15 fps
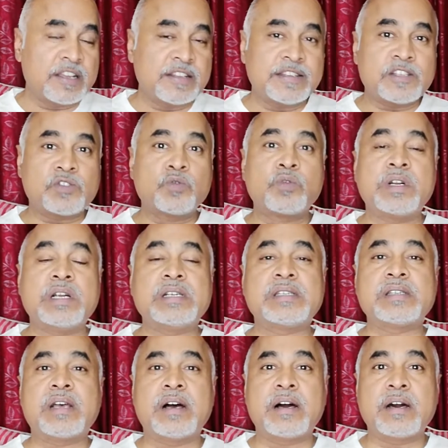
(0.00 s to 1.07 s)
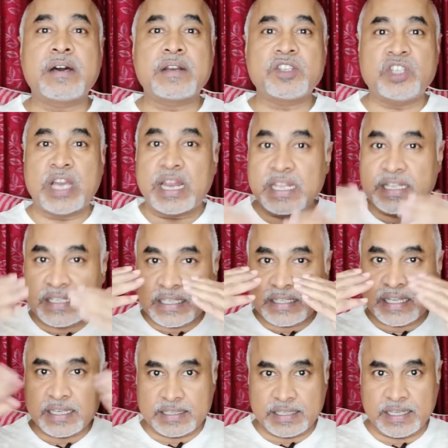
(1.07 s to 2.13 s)
The students are challenging
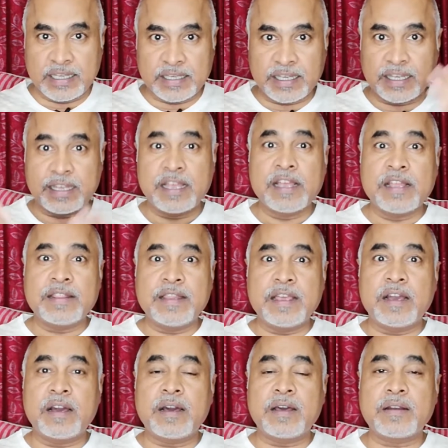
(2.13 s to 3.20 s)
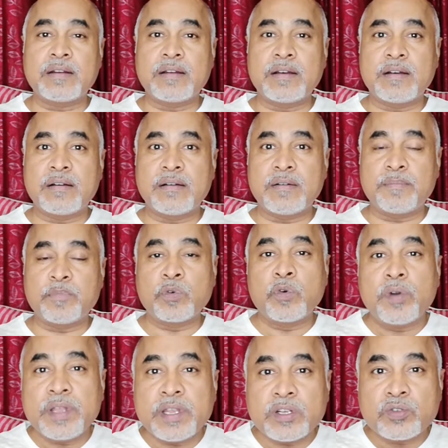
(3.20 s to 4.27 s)
their thinking. They are
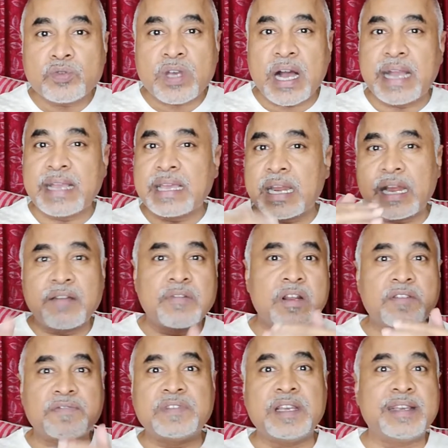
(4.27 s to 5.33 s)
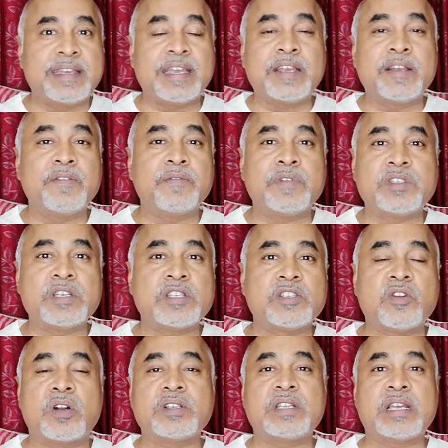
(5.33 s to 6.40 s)
going to the higher level of thinking, which is
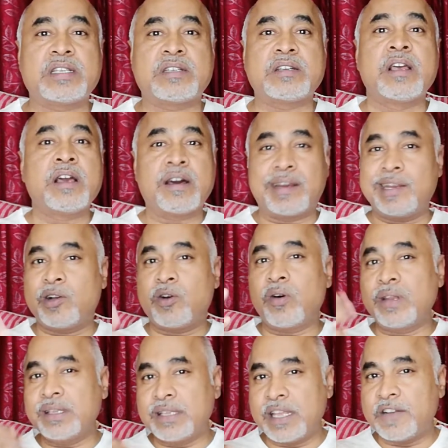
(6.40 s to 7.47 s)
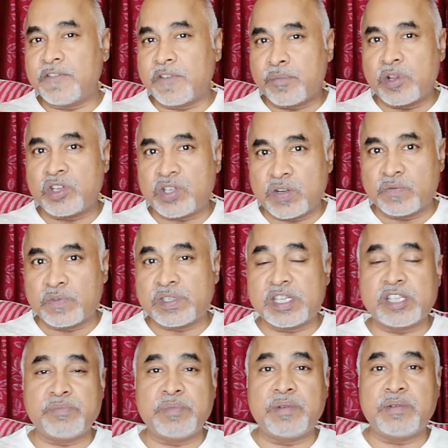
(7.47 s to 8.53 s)
not just recalling the information,
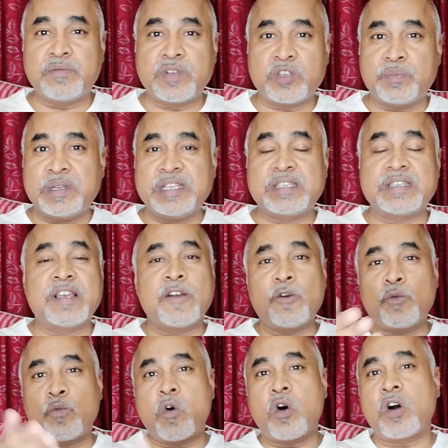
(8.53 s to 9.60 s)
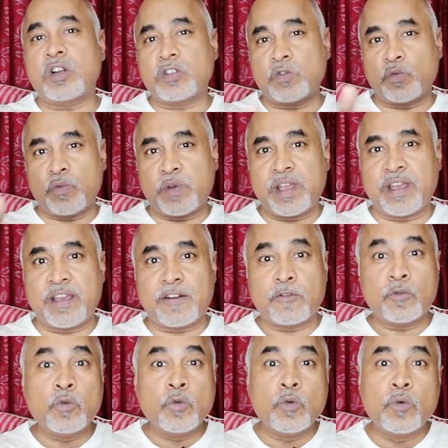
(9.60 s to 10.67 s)
which means what, where,
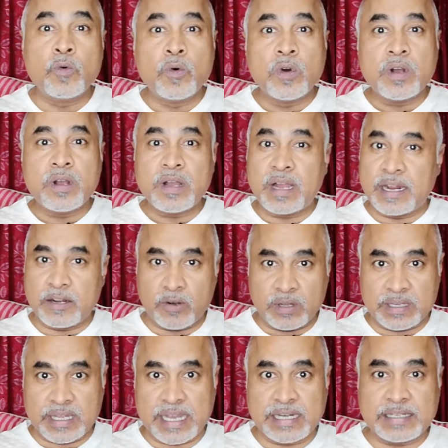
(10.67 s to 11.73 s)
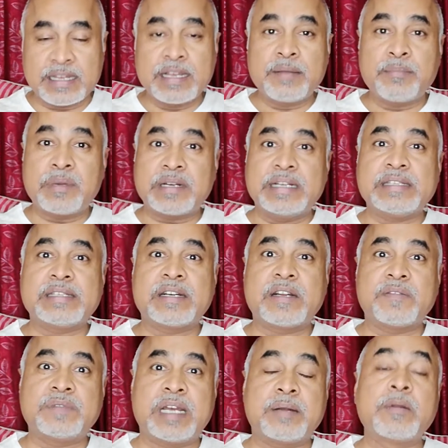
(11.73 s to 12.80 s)
who, and all that. But instead
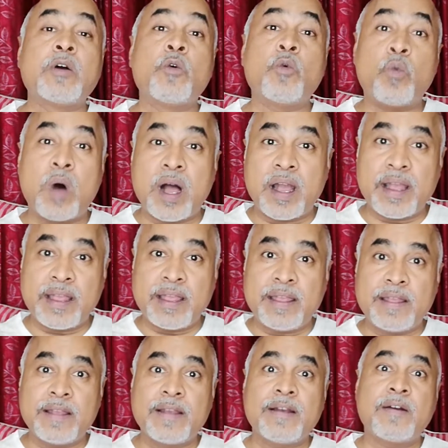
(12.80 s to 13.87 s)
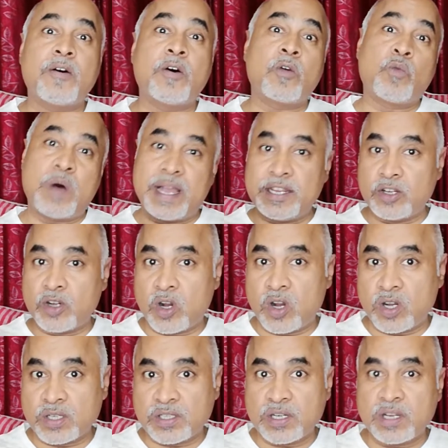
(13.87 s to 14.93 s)
of that, why or why
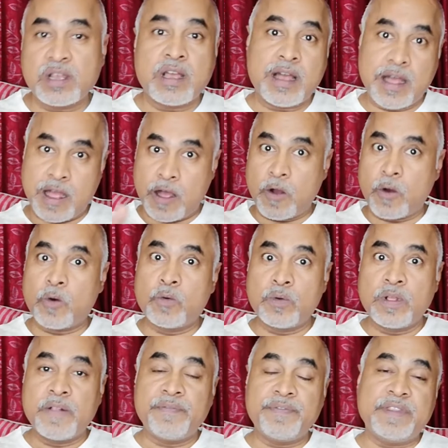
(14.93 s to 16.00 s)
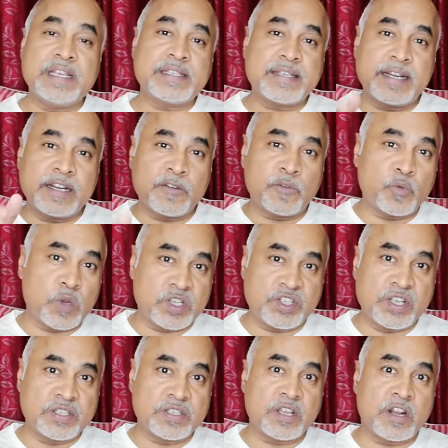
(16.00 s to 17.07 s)
not, how. These kind of
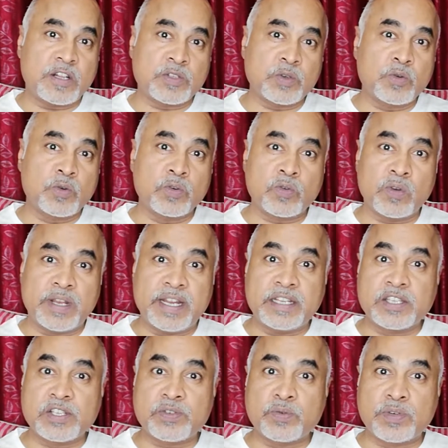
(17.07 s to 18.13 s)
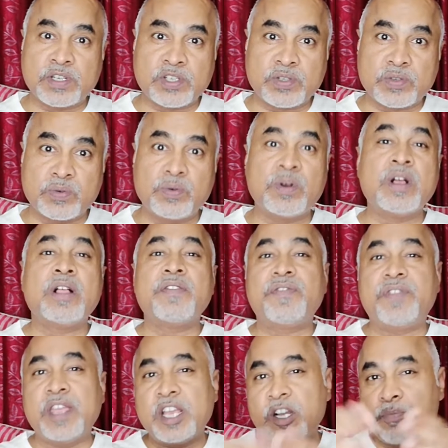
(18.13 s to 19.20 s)
questions are also going to lead the students to
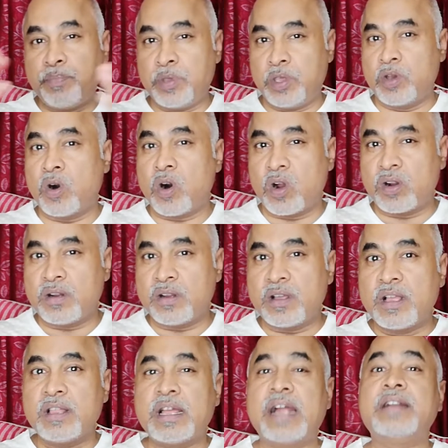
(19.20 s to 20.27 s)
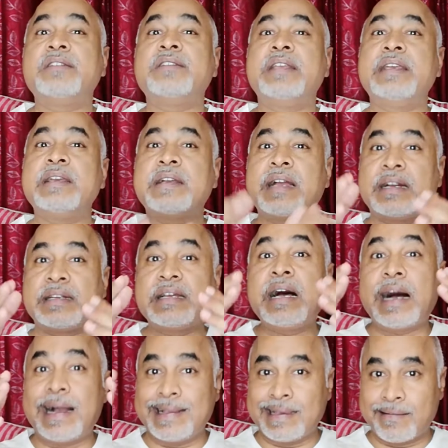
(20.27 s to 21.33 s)
think beyond and think at a
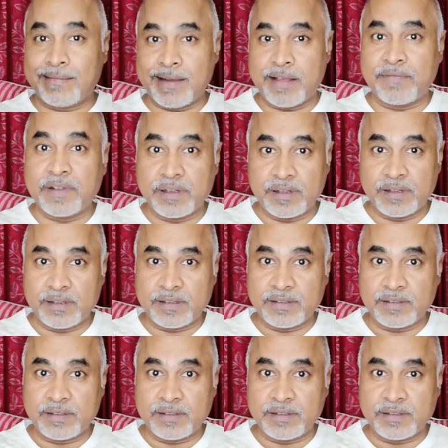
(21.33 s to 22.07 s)
higher level.